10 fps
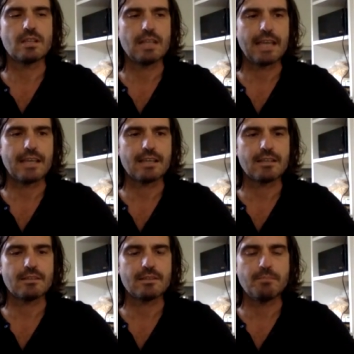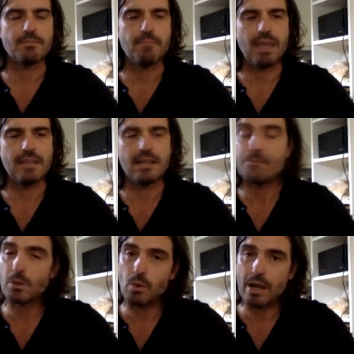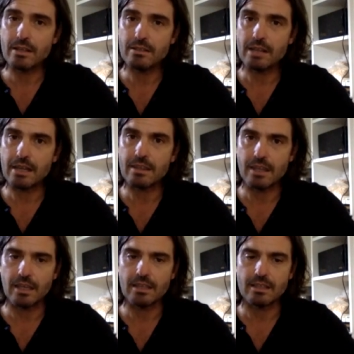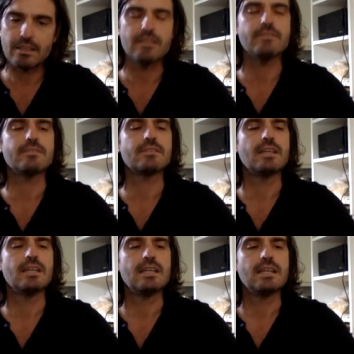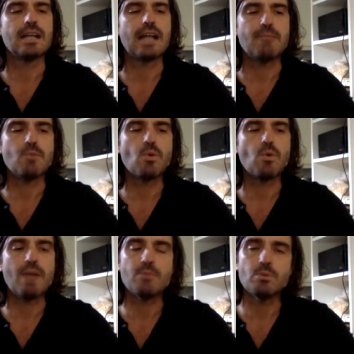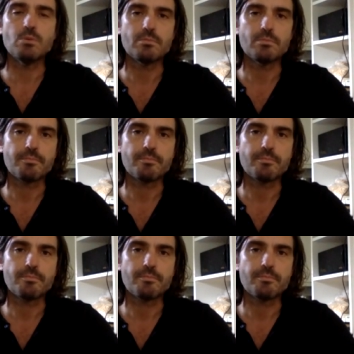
Like the number one, I think, is camu camu.